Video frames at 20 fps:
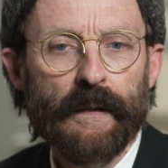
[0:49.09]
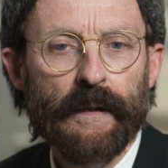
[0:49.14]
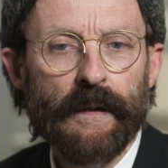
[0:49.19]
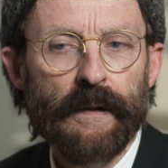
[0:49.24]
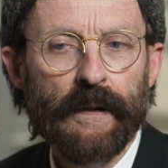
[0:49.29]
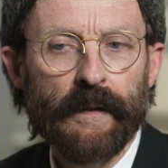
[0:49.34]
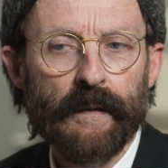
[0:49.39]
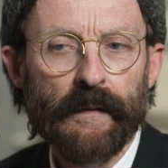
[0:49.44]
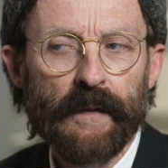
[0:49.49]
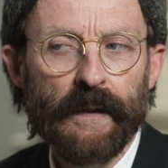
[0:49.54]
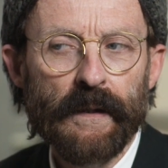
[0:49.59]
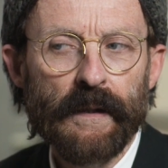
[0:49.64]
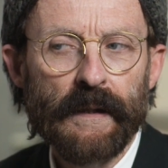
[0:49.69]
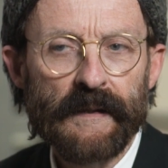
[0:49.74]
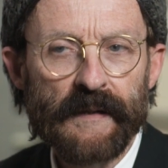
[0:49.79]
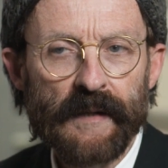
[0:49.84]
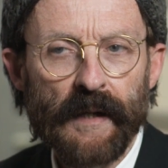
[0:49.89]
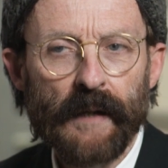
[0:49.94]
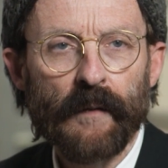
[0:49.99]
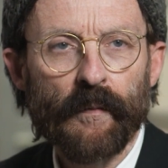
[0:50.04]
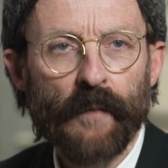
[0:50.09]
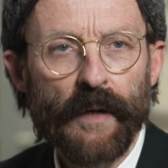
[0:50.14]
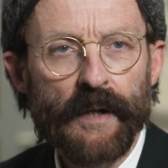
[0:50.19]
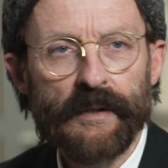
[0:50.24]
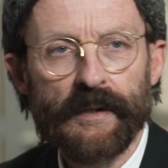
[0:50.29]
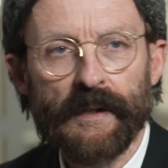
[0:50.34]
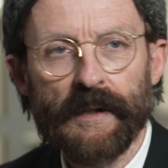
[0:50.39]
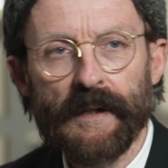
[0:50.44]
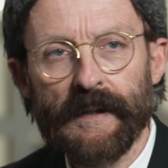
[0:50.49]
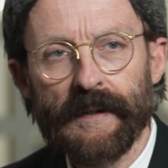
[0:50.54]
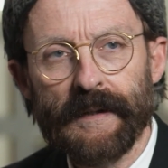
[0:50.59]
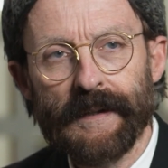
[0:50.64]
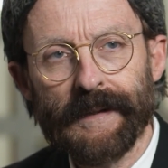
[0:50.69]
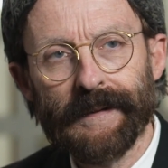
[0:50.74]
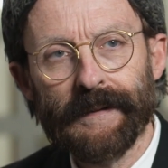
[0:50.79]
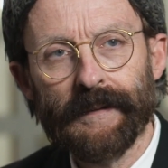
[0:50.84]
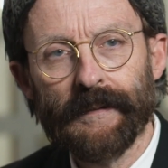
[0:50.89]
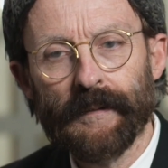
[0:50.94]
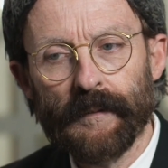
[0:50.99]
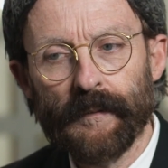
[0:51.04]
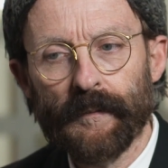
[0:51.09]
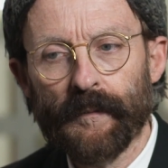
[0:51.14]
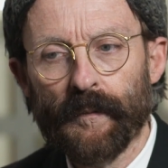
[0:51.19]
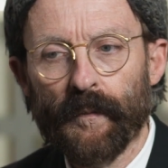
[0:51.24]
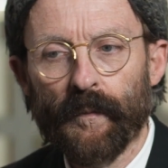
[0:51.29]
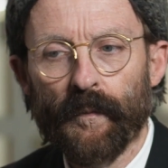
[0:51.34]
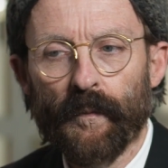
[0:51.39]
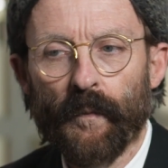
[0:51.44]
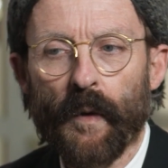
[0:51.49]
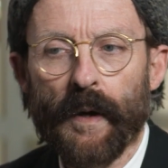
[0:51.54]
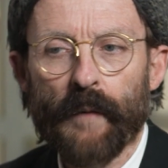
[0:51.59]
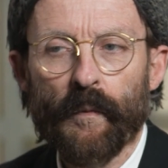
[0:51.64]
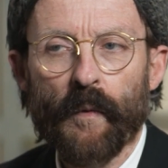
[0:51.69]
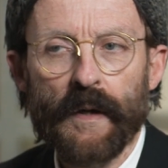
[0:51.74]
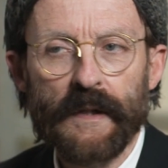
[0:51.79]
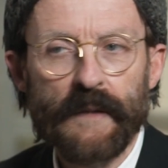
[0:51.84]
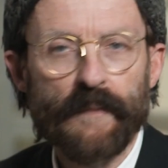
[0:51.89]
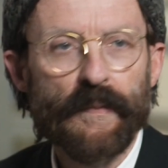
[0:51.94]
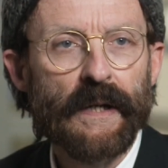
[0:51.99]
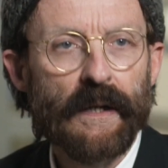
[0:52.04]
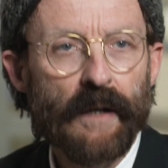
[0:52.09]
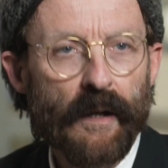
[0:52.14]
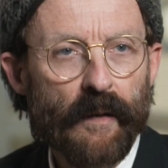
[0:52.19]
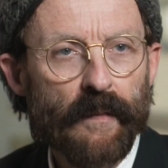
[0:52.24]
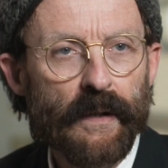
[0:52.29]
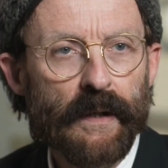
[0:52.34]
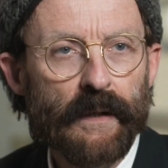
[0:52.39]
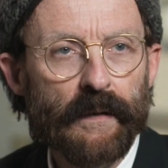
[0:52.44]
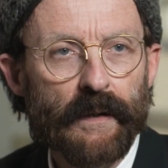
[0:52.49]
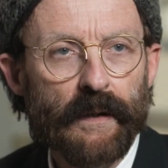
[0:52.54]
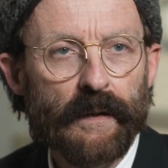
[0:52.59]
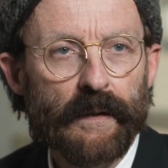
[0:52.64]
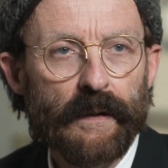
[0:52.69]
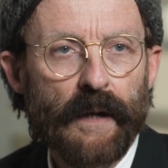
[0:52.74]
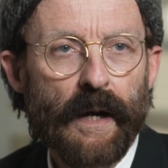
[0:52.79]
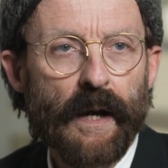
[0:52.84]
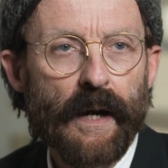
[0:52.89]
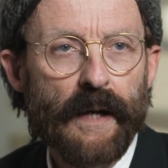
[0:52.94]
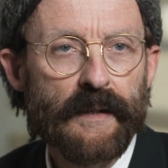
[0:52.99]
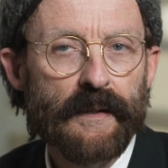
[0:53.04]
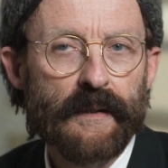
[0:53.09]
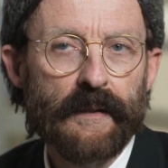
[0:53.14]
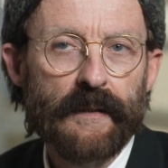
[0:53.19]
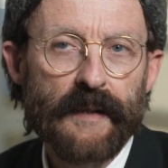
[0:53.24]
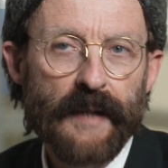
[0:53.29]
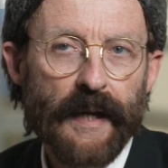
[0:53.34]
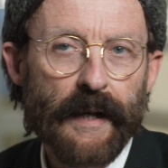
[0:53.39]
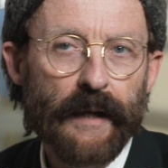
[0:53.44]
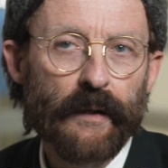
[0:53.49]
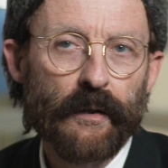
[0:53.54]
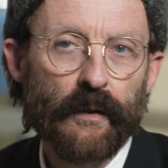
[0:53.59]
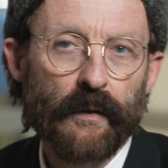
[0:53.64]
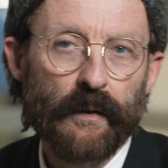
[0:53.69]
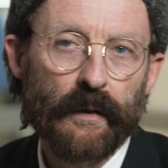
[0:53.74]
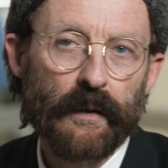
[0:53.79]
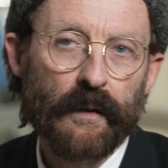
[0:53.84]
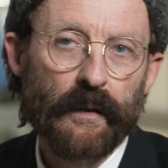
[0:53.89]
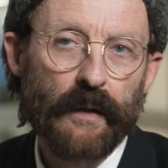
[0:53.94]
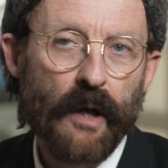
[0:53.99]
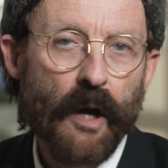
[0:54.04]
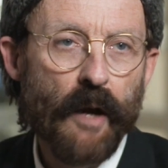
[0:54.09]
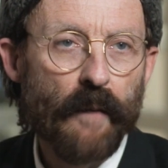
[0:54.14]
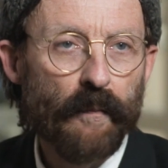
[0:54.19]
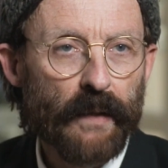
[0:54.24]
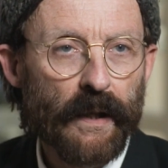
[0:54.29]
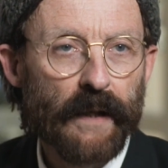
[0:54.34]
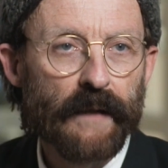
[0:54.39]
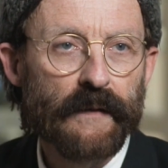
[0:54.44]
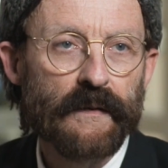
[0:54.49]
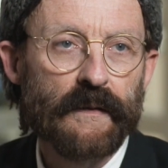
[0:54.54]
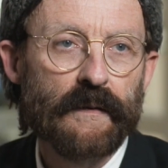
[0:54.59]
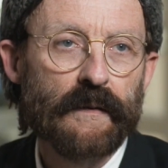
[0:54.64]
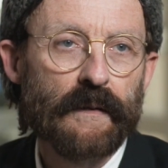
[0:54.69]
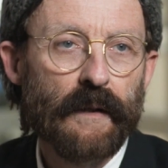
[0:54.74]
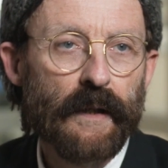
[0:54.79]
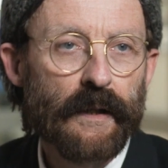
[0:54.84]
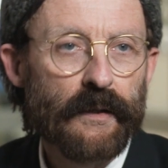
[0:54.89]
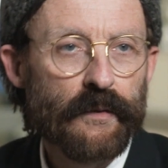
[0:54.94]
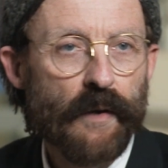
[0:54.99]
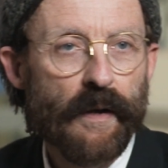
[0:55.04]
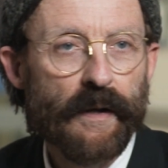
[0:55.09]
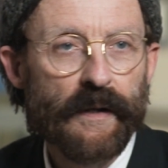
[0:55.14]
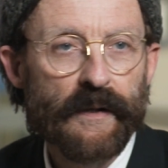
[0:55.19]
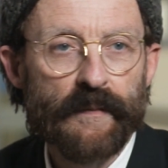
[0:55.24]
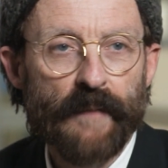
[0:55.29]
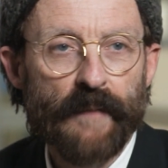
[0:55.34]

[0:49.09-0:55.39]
the acceleration into what was becoming the high-tech or complex electronics